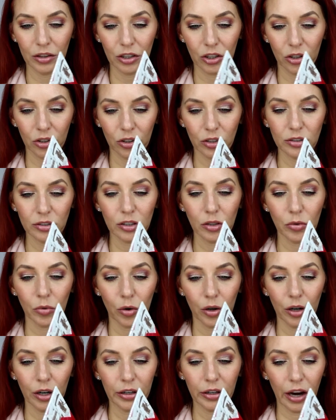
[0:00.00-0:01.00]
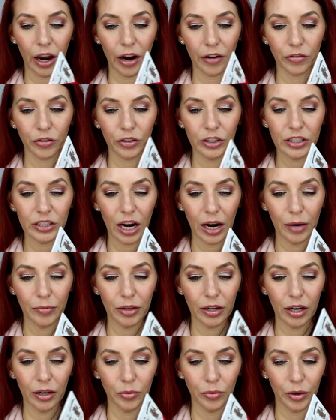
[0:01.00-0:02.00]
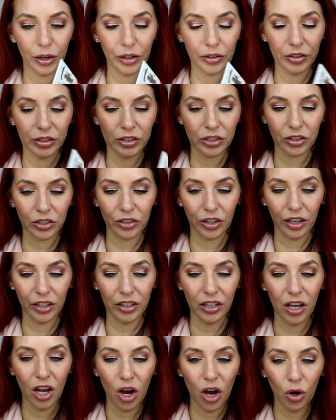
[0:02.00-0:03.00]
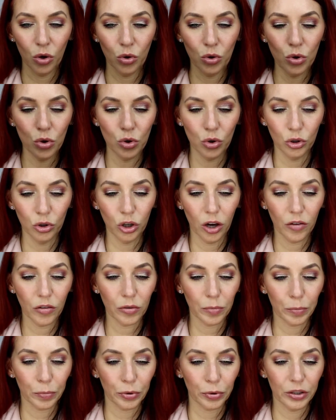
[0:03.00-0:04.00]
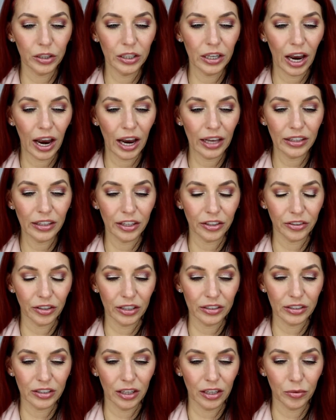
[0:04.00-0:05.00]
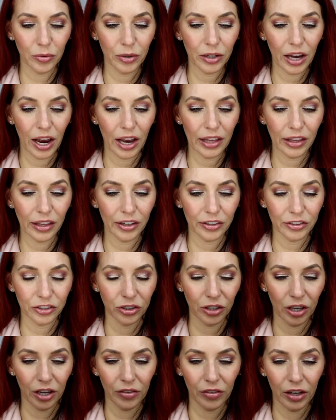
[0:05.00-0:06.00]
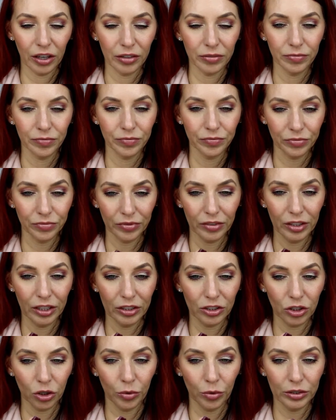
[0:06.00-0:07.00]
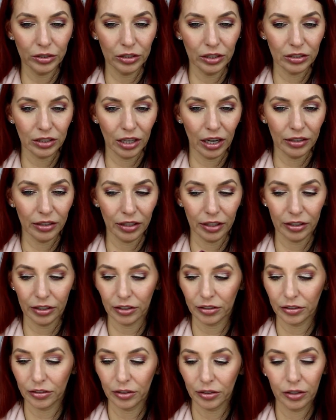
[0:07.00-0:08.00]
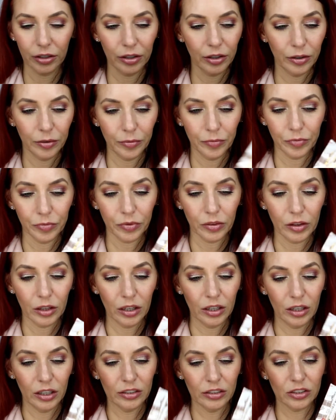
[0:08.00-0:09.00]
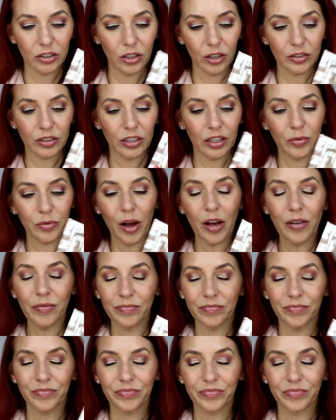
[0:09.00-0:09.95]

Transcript: the girls at work, every time that I wear this, they're like, ooh, you have a pretty highlighter on today. What highlighter do you have on? It's always this highlighter. And so I was like, well,